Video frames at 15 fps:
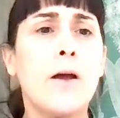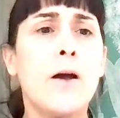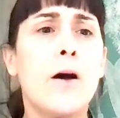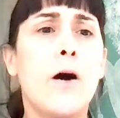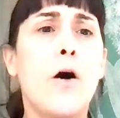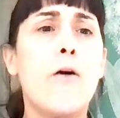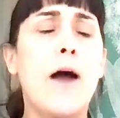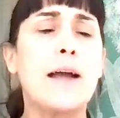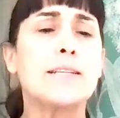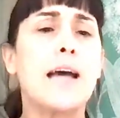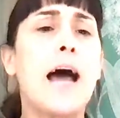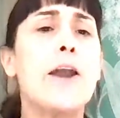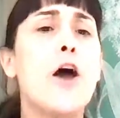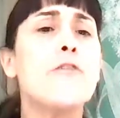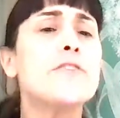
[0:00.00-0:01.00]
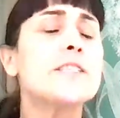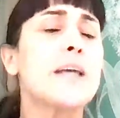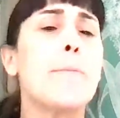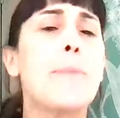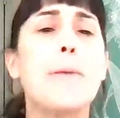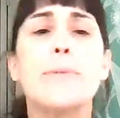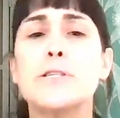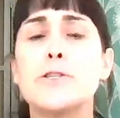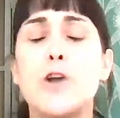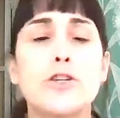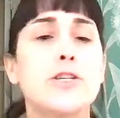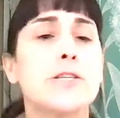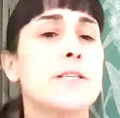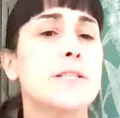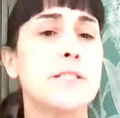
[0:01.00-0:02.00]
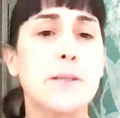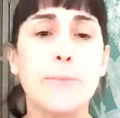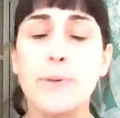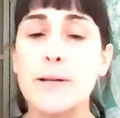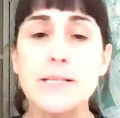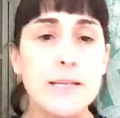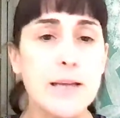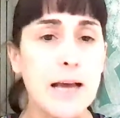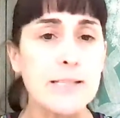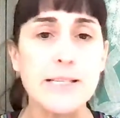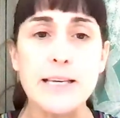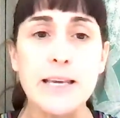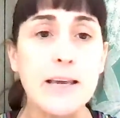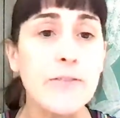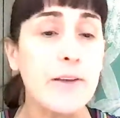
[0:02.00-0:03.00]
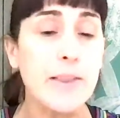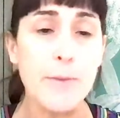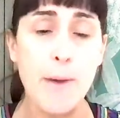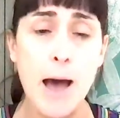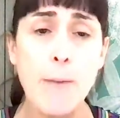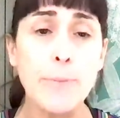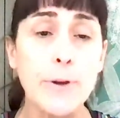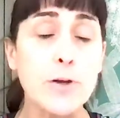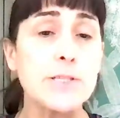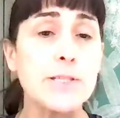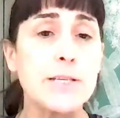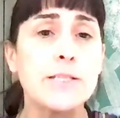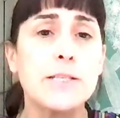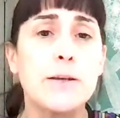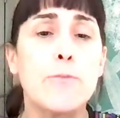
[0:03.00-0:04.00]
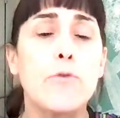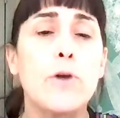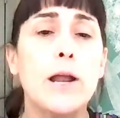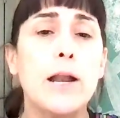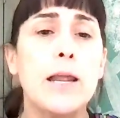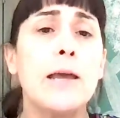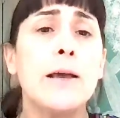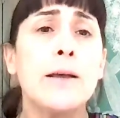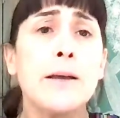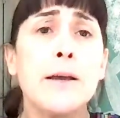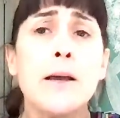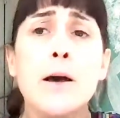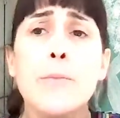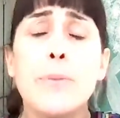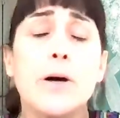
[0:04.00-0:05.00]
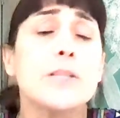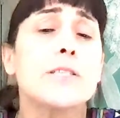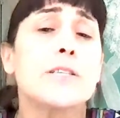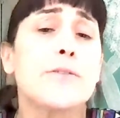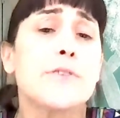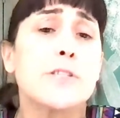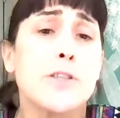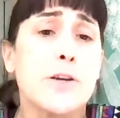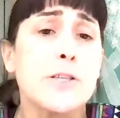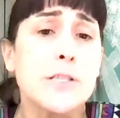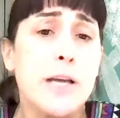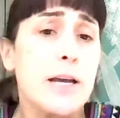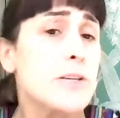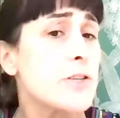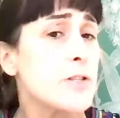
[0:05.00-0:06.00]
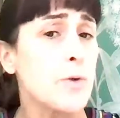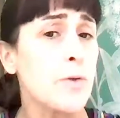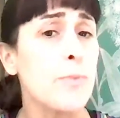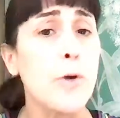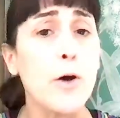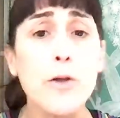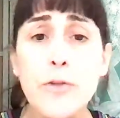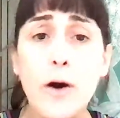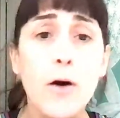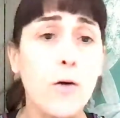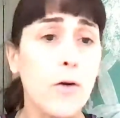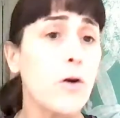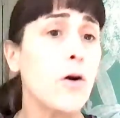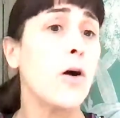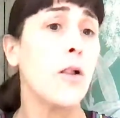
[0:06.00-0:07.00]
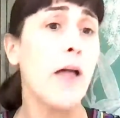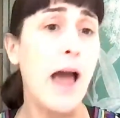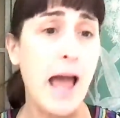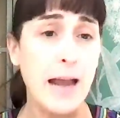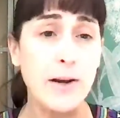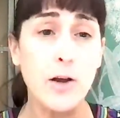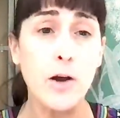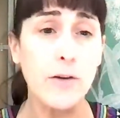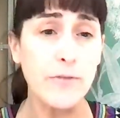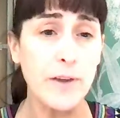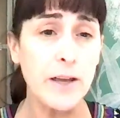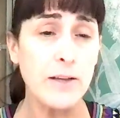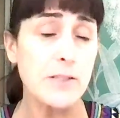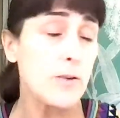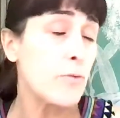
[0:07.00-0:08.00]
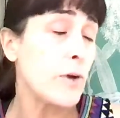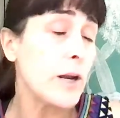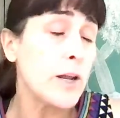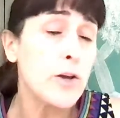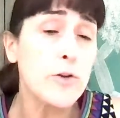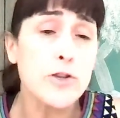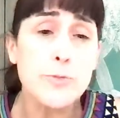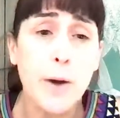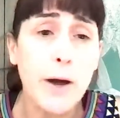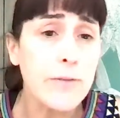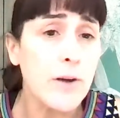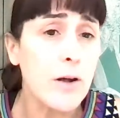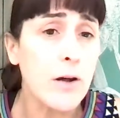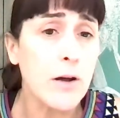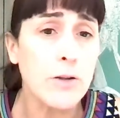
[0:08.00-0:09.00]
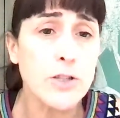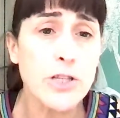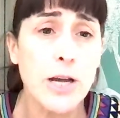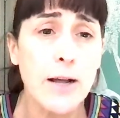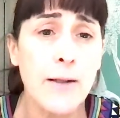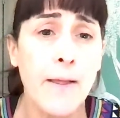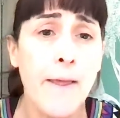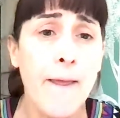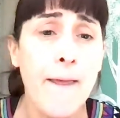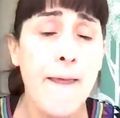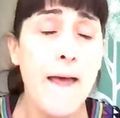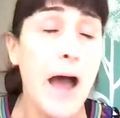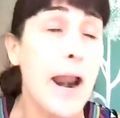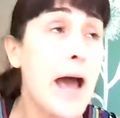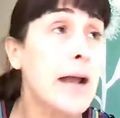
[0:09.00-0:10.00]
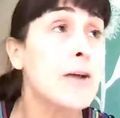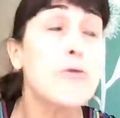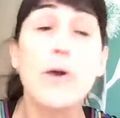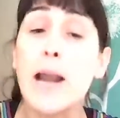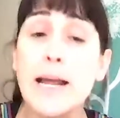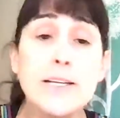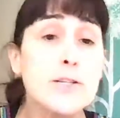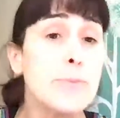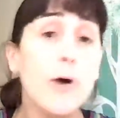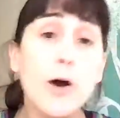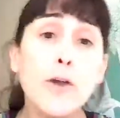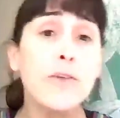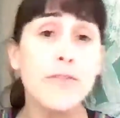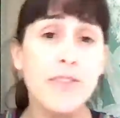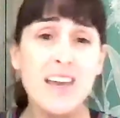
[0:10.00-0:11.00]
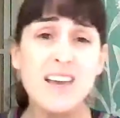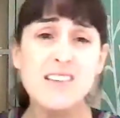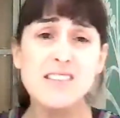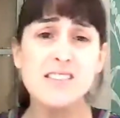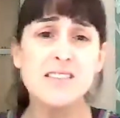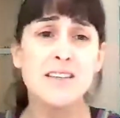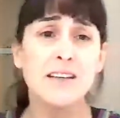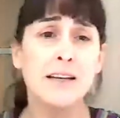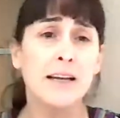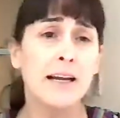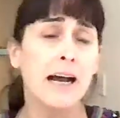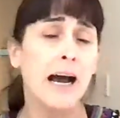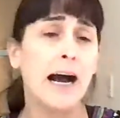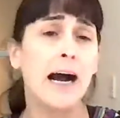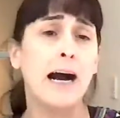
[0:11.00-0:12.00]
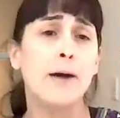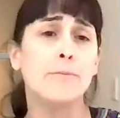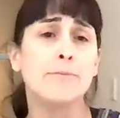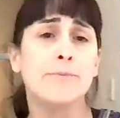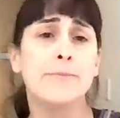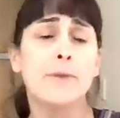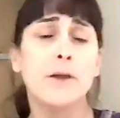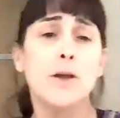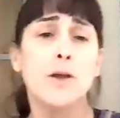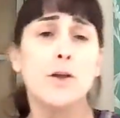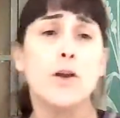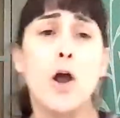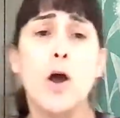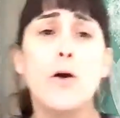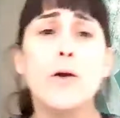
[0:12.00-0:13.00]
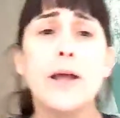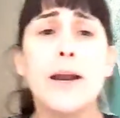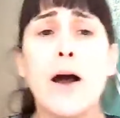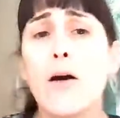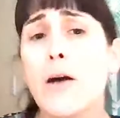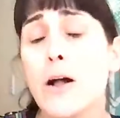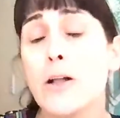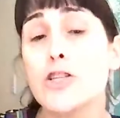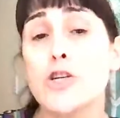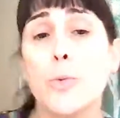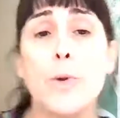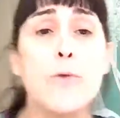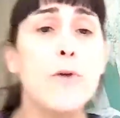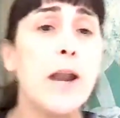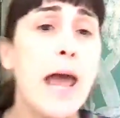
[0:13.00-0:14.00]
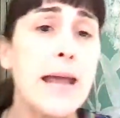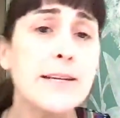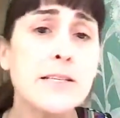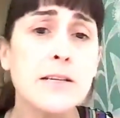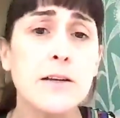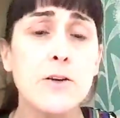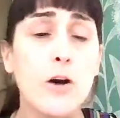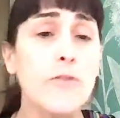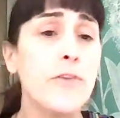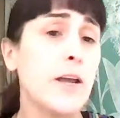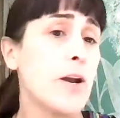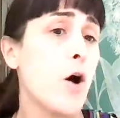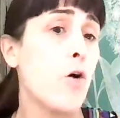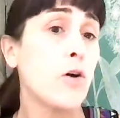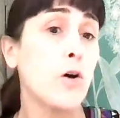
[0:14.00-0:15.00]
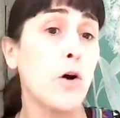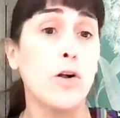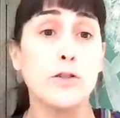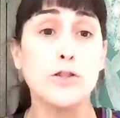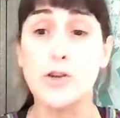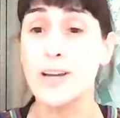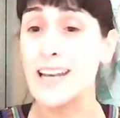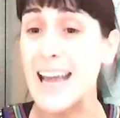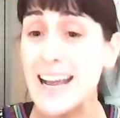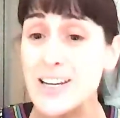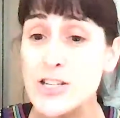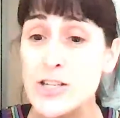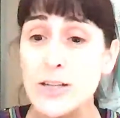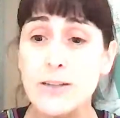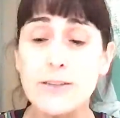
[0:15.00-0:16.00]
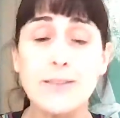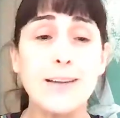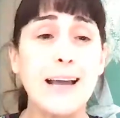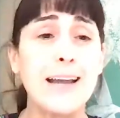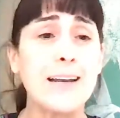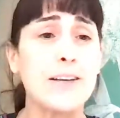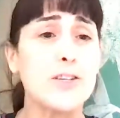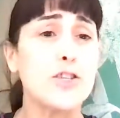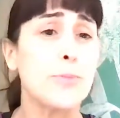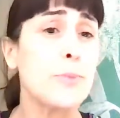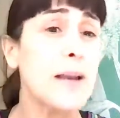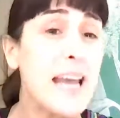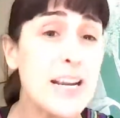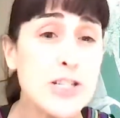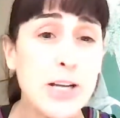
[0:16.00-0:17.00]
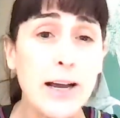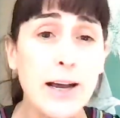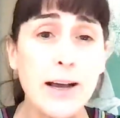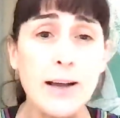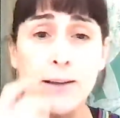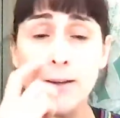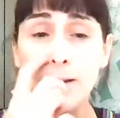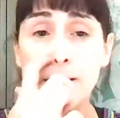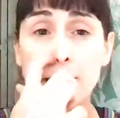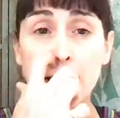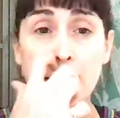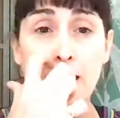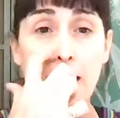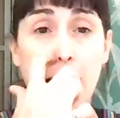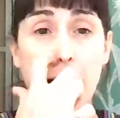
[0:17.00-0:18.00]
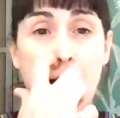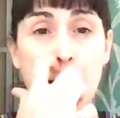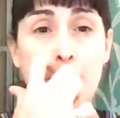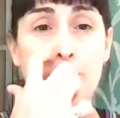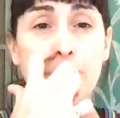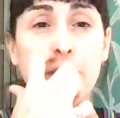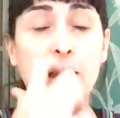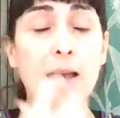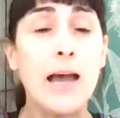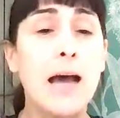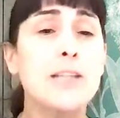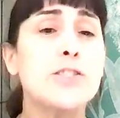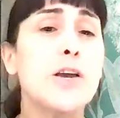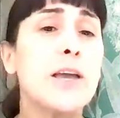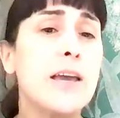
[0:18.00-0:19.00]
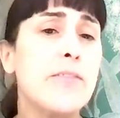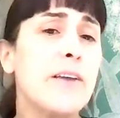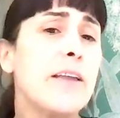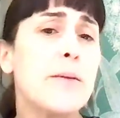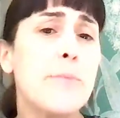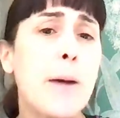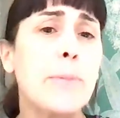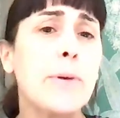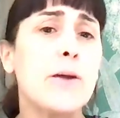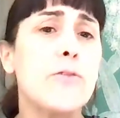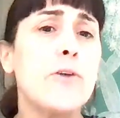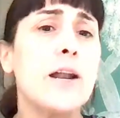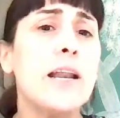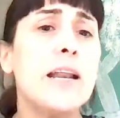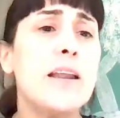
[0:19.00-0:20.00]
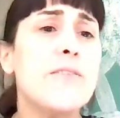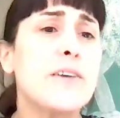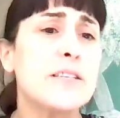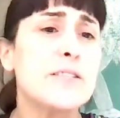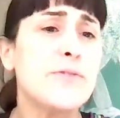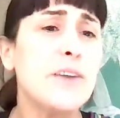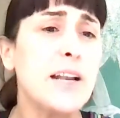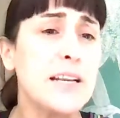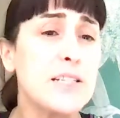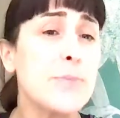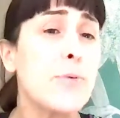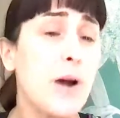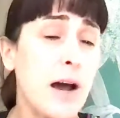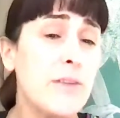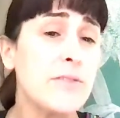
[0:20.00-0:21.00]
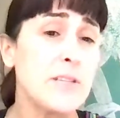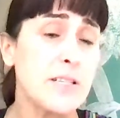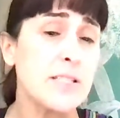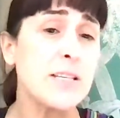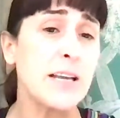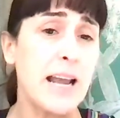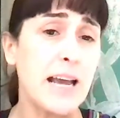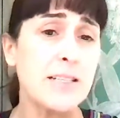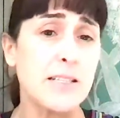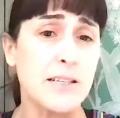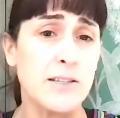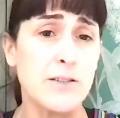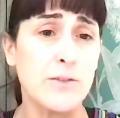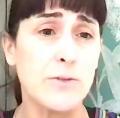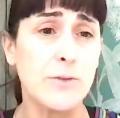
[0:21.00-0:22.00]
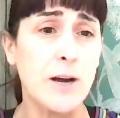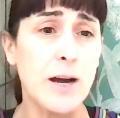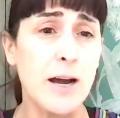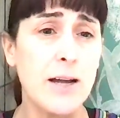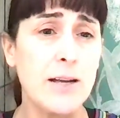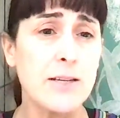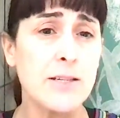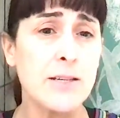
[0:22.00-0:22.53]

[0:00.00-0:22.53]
All right. I know for some people, it's not just as simple as giving them up, because there's some really positive associations with both alcohol and coffee. It's a really huge part of our culture. And I can relate to both of these. In our culture, we relate coffee and alcohol to connection and to pleasure. And so giving them up can really leave us feeling deprived and disconnected, right?